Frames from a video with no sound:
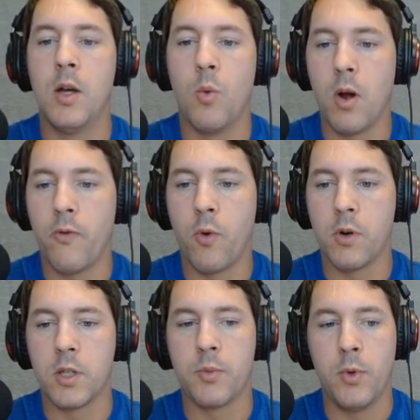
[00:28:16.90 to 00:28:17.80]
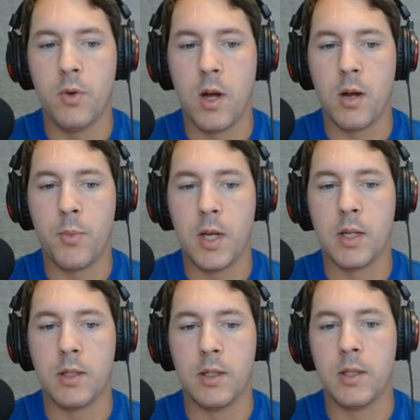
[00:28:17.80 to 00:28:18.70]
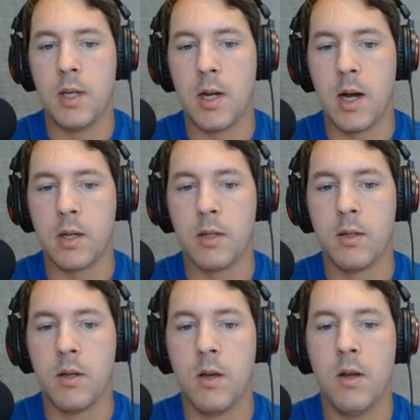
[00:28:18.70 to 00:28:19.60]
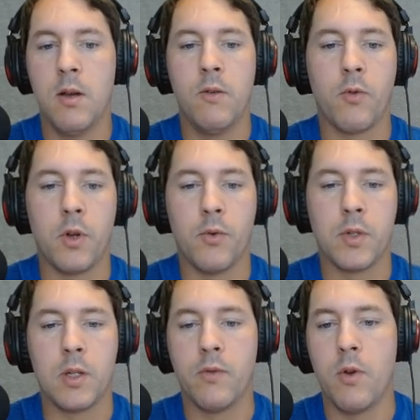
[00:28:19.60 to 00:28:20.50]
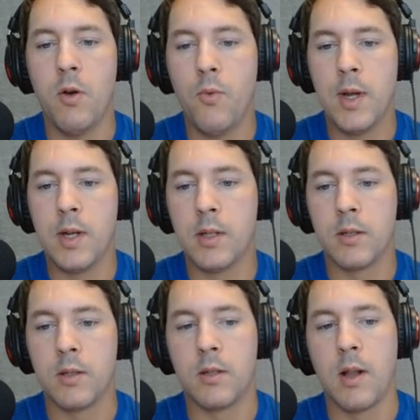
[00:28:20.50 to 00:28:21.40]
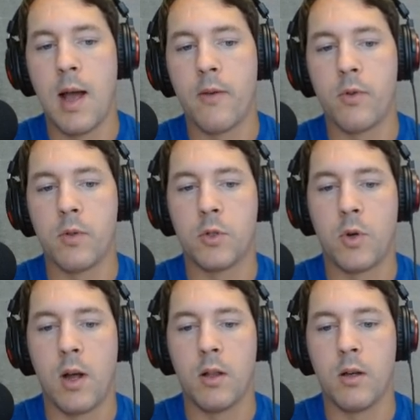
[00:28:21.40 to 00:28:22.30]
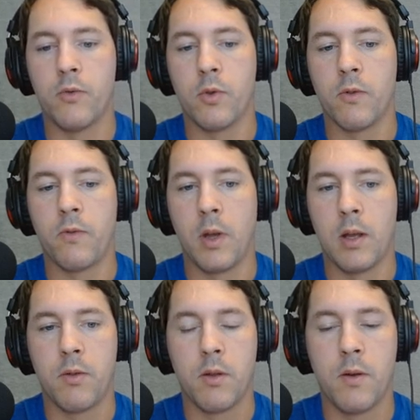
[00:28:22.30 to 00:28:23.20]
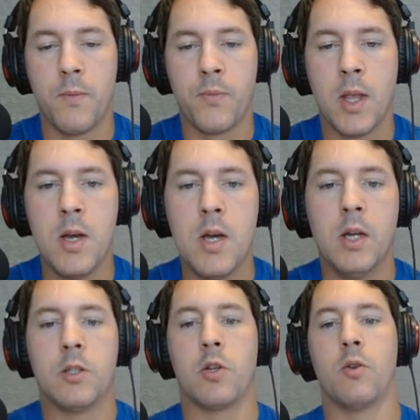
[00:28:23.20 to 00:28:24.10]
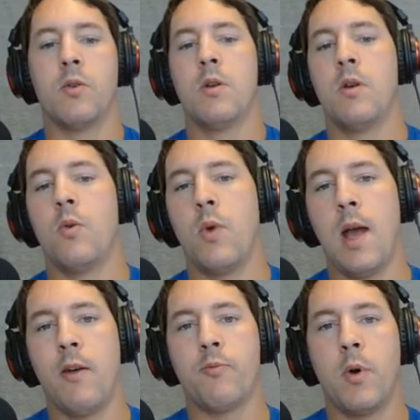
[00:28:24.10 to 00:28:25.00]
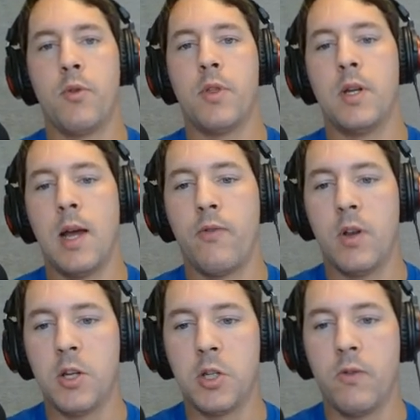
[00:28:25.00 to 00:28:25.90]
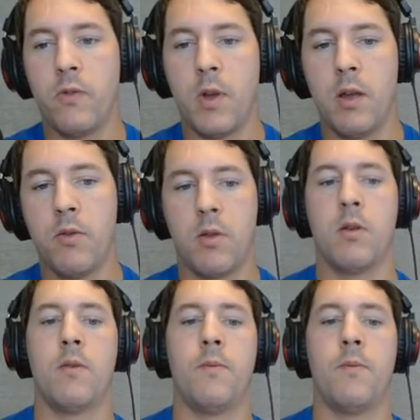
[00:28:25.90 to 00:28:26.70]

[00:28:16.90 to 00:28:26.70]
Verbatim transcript: Wherefore dispute not, because ye see not. For you receive no witness until after the trial of your faith." So we have both the definition of faith,